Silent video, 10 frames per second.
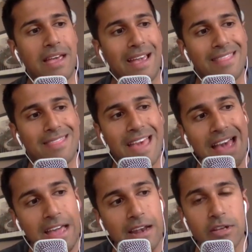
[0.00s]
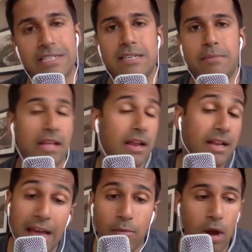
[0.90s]
And that is something that,
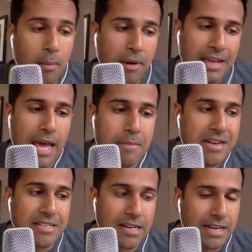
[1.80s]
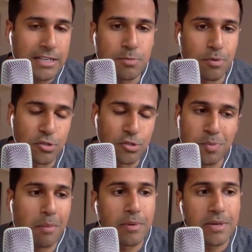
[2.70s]
again, Rob and I came in as non-experts. So it's
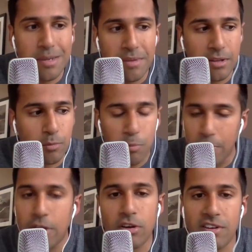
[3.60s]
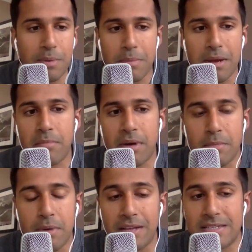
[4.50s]
probably something that we couldn't have been bitten by the
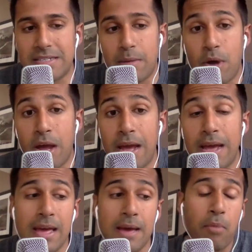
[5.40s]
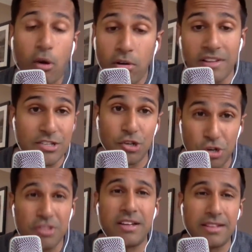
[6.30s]
bug in the same way. Partly it's a
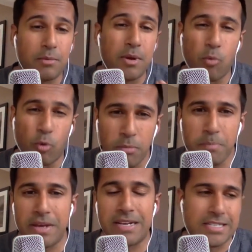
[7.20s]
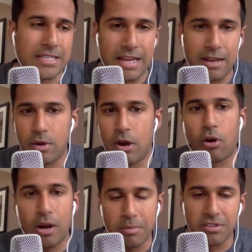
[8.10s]
good thing that we weren't, because then we
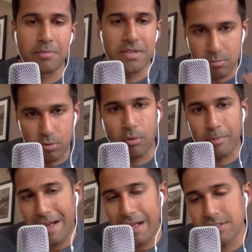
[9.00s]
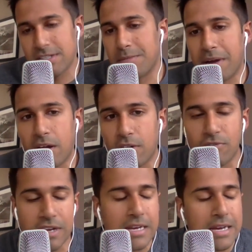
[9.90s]
are able to be somewhat more balanced in the
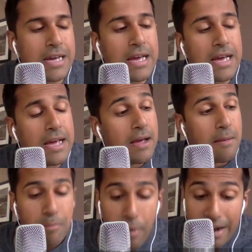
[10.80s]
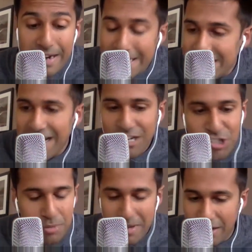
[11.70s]
biography. But it's
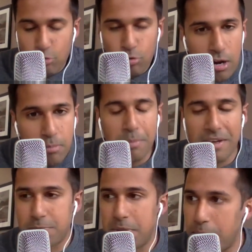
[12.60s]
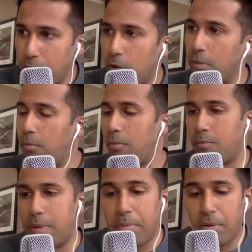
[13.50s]
actually been incredible because people
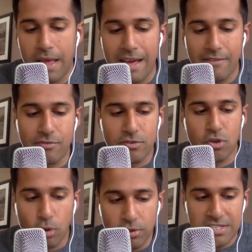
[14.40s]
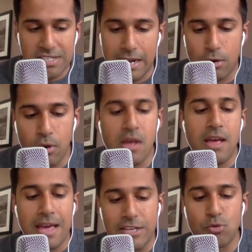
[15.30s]
have told us how
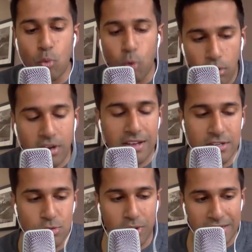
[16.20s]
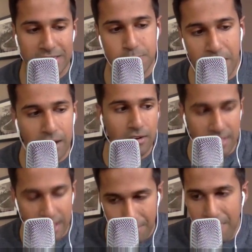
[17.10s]
his work is what inspired
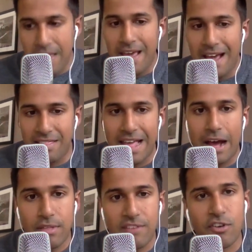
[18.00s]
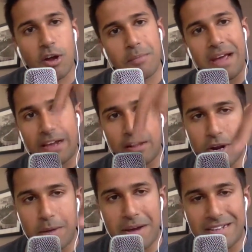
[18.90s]
them. And now they've gone back and
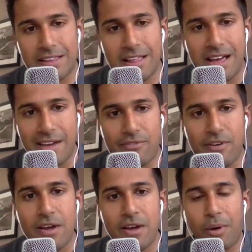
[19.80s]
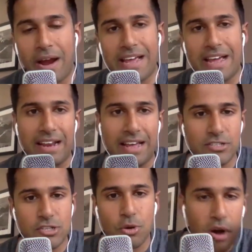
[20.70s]
read about his life. Right. And
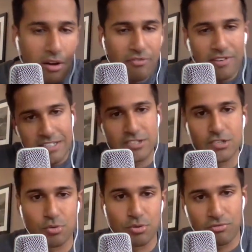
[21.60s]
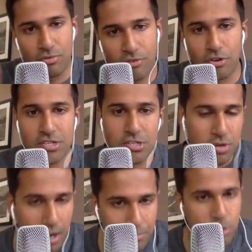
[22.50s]
so often it's the sort of reverse. You
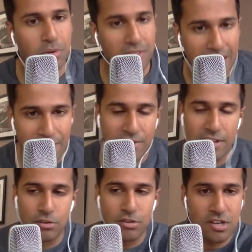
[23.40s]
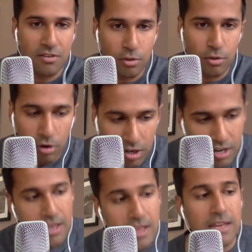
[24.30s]
come to a life and then you discover the work.
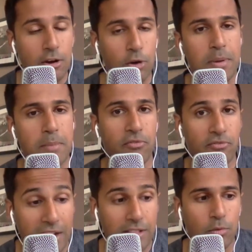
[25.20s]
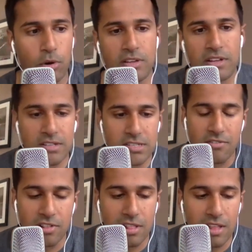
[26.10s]
Here, people find the work and then
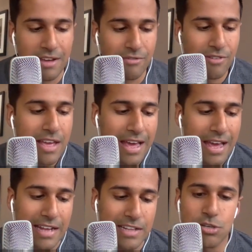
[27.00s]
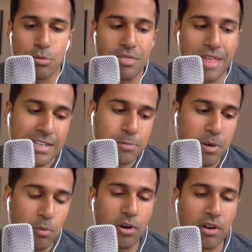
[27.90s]
discover the life. And so that's
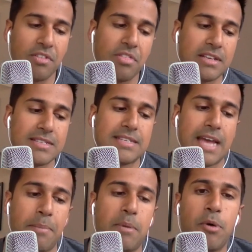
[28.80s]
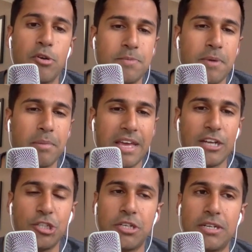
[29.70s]
been one of the things that's happened
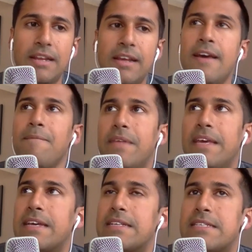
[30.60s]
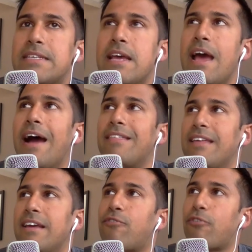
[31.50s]
post-publication is, I
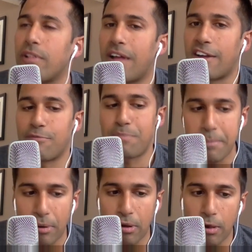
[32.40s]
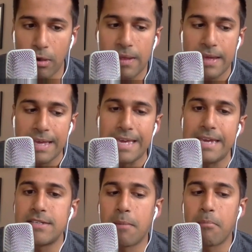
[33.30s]
think for a lot of people, he
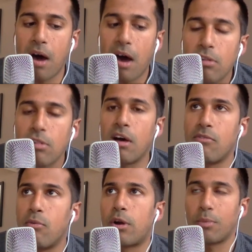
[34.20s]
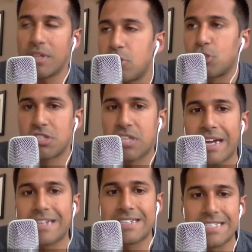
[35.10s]
is a model of what a research
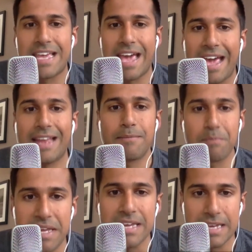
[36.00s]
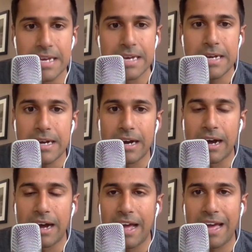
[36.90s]
scientist can be.
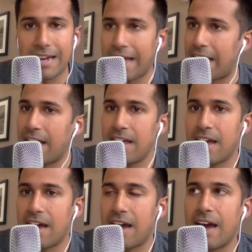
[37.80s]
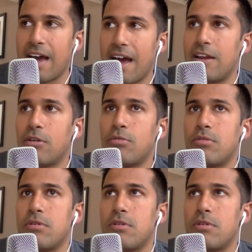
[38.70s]
And I don't